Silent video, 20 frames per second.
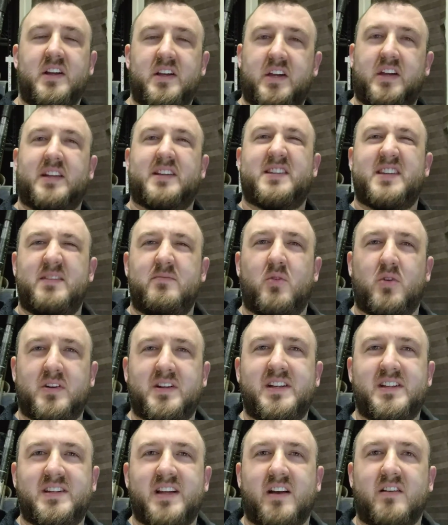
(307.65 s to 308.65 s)
You can see more
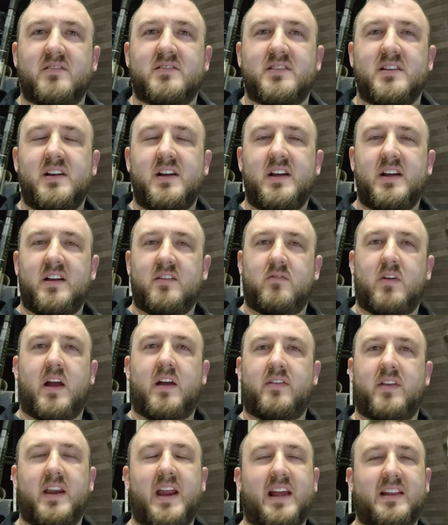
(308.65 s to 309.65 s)
details
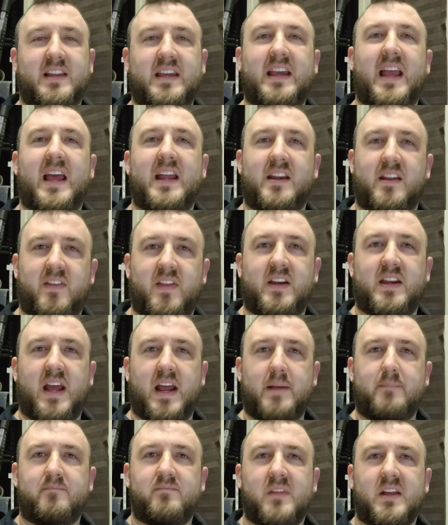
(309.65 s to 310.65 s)
rather than at the end of the
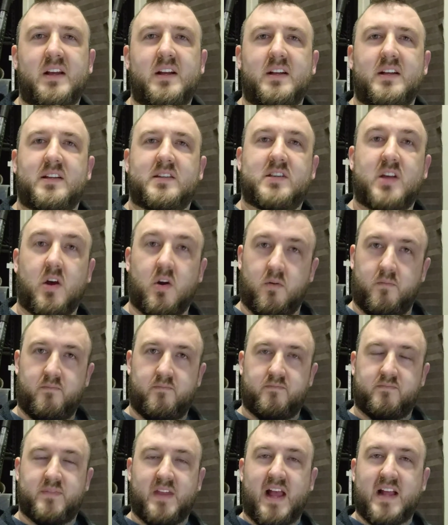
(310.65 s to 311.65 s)
day. So
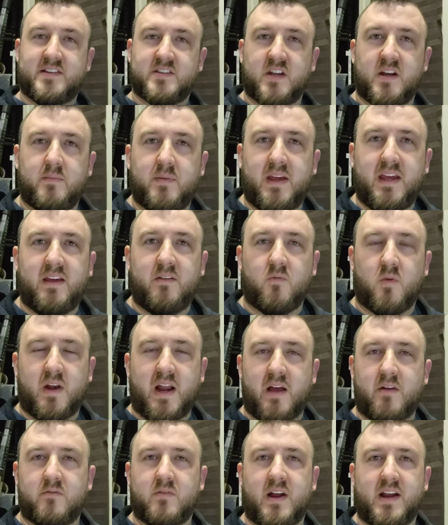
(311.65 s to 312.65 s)
that's going to be what
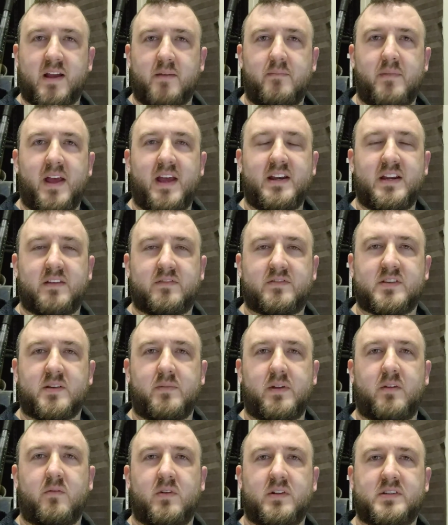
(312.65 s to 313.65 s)
I would recommend if
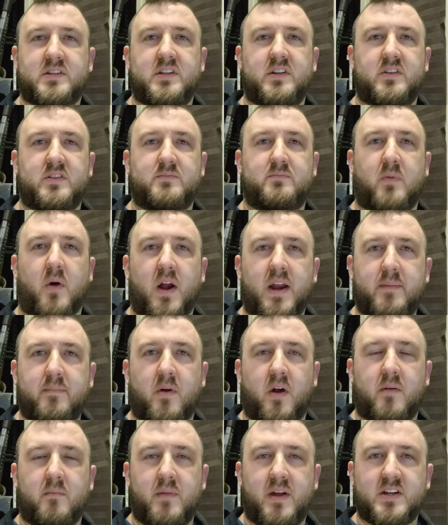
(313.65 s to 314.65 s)
somebody wants to use body
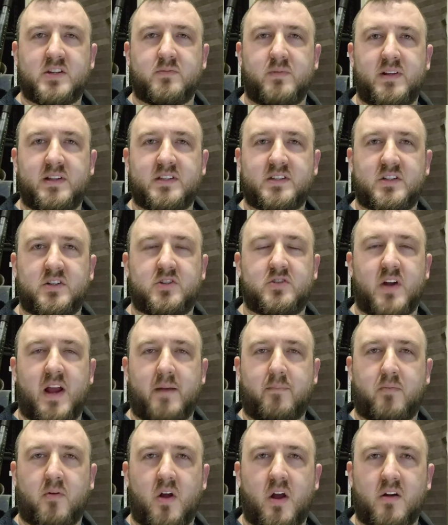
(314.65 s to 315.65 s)
part measurements to
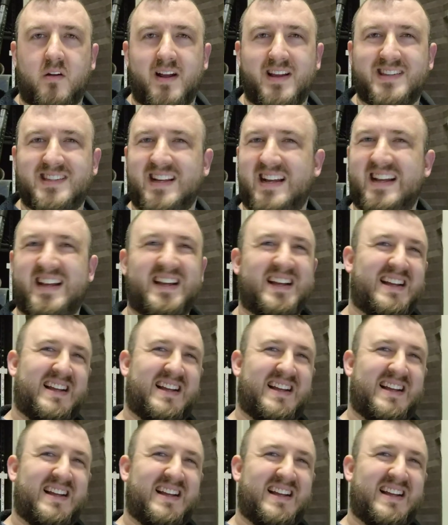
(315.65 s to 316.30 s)
track progress.